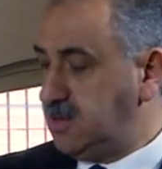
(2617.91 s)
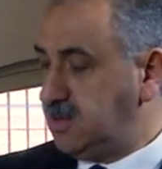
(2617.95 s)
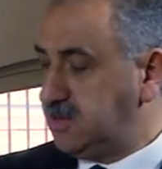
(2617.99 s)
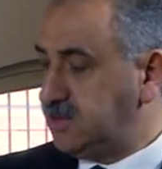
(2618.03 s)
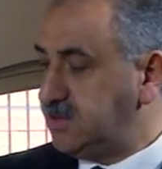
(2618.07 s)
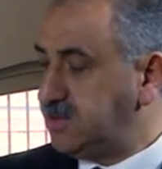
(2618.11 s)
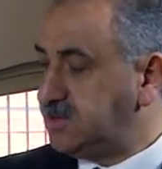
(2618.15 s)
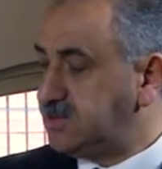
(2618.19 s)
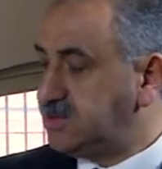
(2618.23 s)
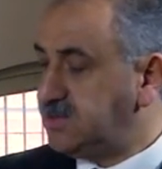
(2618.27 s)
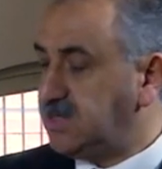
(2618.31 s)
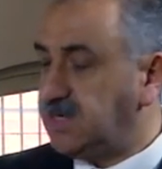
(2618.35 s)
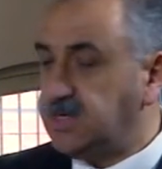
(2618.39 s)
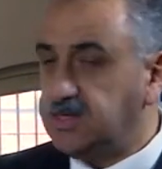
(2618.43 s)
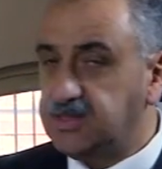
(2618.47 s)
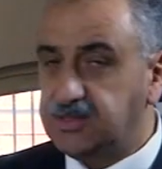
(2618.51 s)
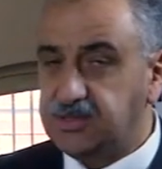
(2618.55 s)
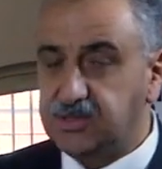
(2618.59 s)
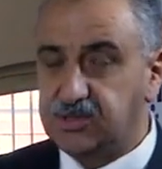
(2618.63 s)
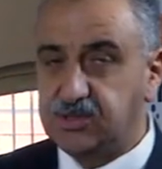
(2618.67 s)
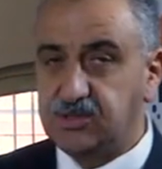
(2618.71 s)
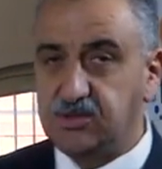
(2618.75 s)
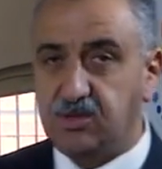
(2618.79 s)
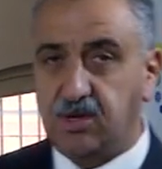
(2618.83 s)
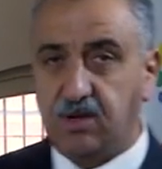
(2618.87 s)
the
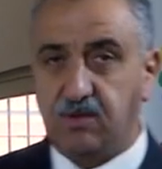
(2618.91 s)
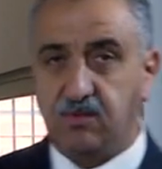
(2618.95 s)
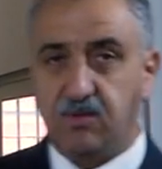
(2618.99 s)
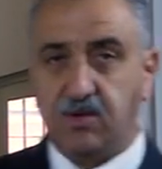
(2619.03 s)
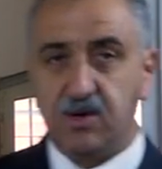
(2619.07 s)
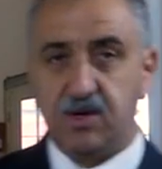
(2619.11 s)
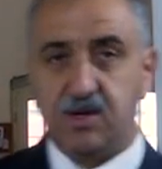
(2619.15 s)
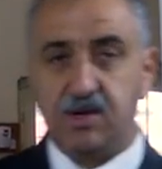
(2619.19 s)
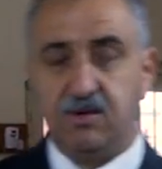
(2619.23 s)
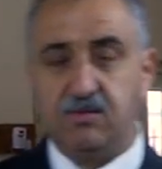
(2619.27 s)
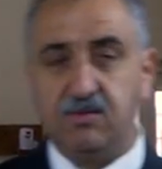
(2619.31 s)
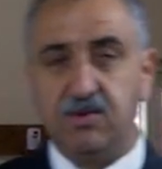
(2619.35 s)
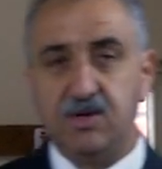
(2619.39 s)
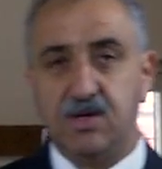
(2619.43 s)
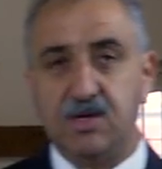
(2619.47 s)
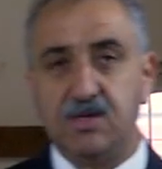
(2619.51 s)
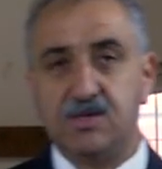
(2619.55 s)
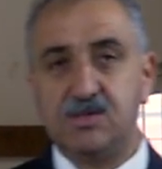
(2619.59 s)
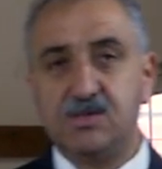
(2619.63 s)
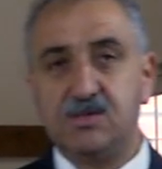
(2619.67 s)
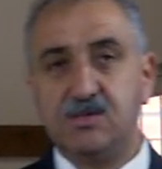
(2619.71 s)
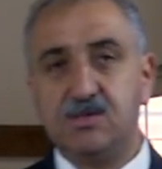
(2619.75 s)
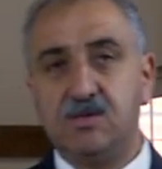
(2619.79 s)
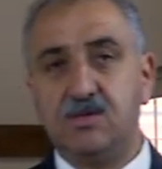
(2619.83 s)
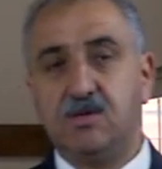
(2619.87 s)
scientists who are working with
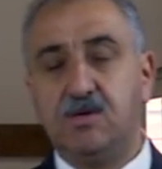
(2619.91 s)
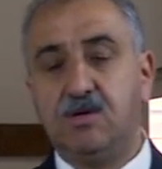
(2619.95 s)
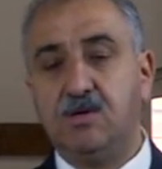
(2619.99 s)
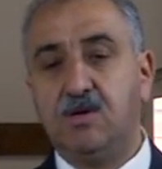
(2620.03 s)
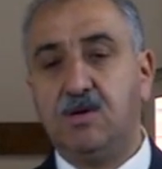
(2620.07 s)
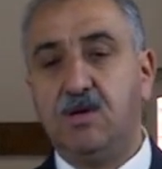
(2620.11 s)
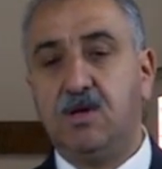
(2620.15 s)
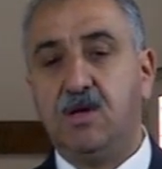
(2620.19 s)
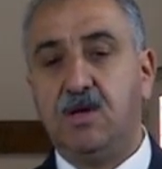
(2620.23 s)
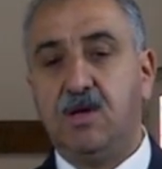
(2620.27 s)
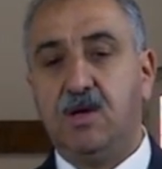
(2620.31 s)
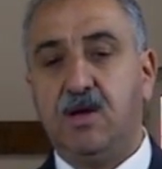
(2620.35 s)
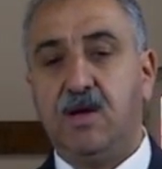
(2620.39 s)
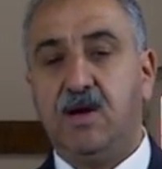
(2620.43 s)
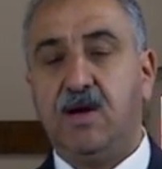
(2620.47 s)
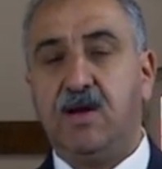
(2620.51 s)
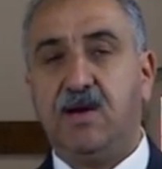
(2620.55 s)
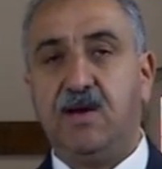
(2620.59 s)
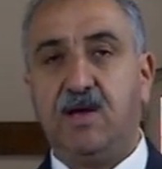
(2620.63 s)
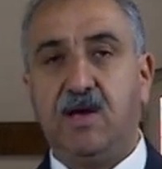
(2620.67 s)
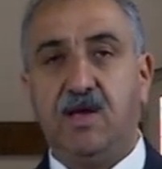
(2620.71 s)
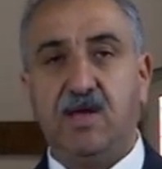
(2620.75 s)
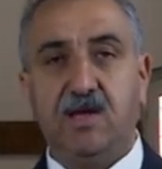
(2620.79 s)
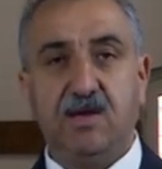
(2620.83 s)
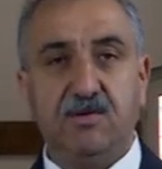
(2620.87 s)
us, and
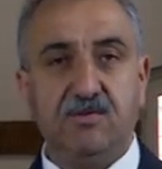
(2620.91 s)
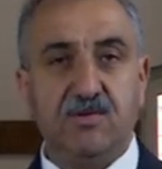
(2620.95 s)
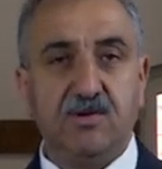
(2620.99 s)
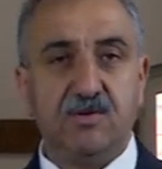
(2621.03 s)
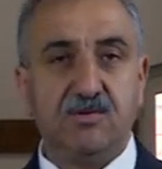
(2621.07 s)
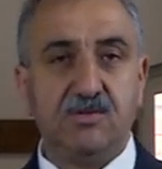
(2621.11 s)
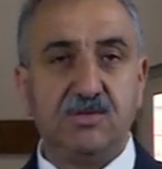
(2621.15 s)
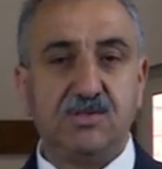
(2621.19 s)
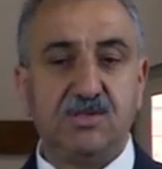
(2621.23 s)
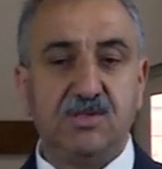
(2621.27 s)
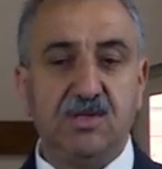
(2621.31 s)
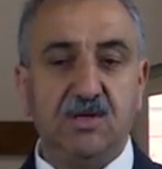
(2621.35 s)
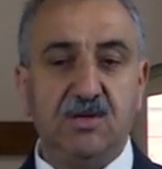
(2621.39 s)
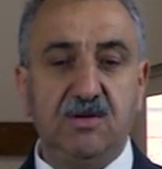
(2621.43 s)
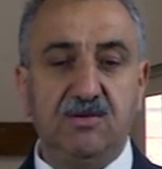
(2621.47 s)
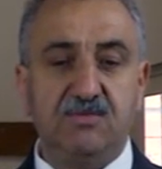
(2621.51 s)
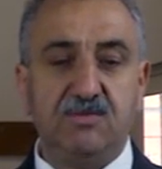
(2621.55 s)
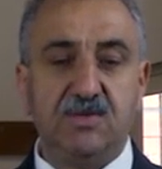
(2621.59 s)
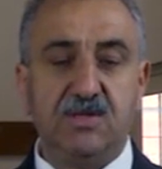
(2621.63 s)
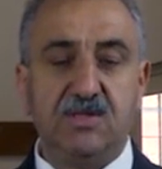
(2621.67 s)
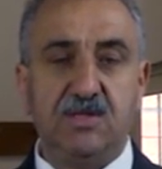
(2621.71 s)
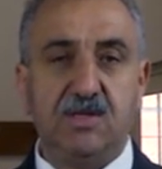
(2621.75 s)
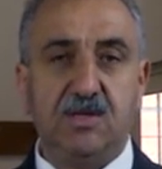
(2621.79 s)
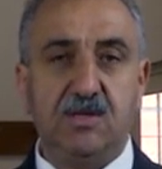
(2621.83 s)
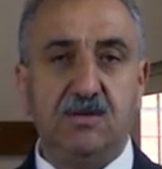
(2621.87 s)
I even received
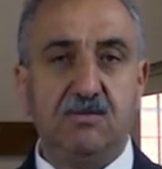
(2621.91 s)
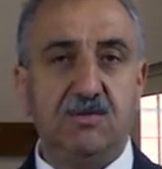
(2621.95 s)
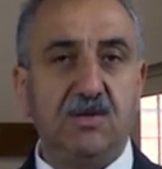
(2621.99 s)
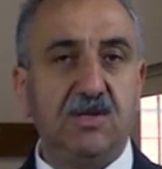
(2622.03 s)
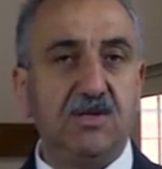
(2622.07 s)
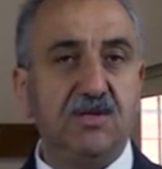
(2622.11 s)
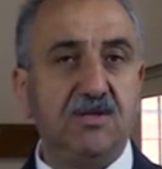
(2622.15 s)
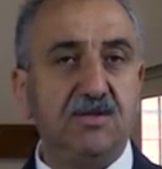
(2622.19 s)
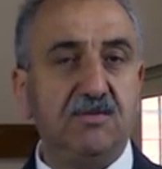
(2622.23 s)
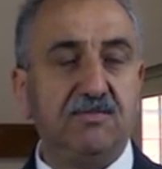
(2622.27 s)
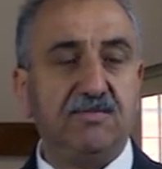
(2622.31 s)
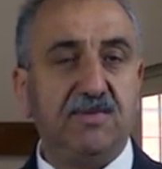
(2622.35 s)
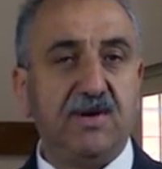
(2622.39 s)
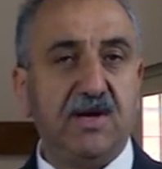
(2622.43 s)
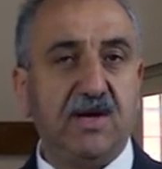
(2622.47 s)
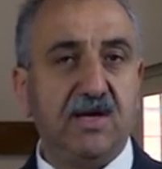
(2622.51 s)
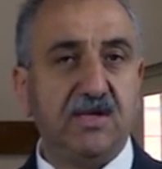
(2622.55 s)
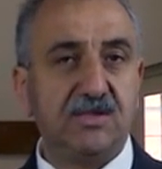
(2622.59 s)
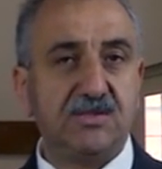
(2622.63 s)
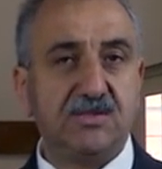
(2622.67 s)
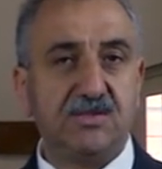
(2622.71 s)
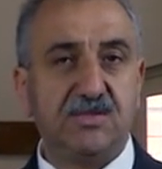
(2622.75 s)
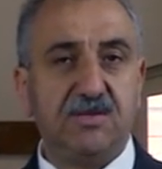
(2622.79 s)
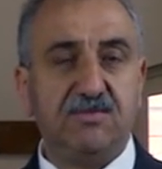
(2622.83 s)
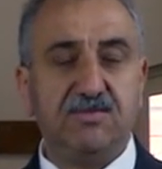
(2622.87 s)
an email in the
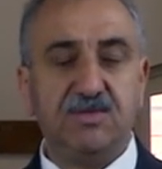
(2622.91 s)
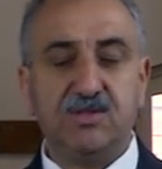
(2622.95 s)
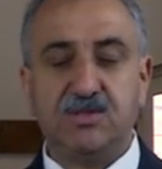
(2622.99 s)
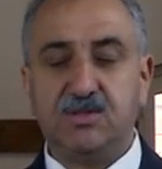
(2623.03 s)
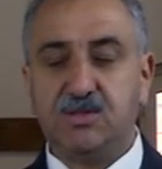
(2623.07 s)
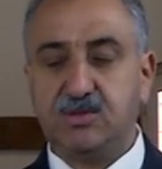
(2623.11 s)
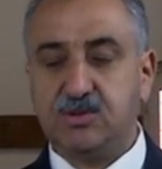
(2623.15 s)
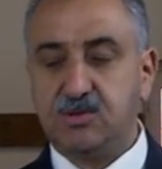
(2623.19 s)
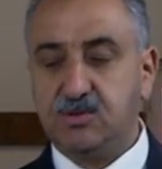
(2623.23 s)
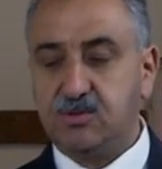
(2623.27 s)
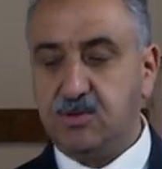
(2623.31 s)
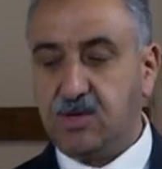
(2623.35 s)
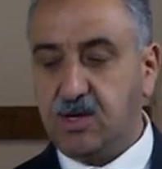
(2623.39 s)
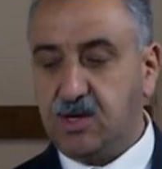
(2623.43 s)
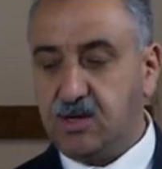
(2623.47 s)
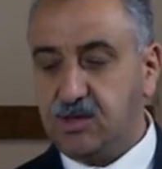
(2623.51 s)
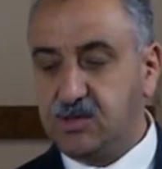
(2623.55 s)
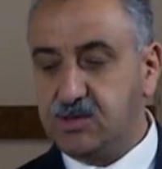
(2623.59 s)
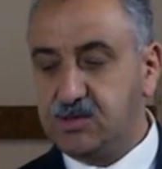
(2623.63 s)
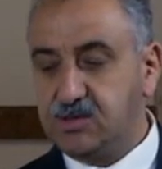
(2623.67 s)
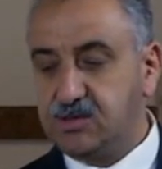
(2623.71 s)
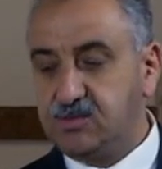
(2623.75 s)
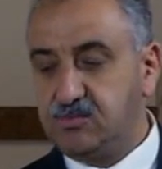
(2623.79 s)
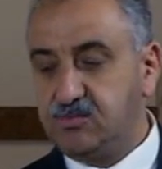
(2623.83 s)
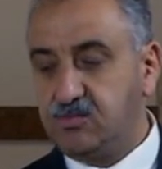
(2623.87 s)
past 72
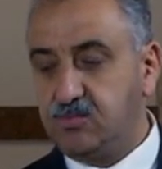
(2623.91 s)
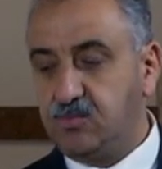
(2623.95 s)
hours,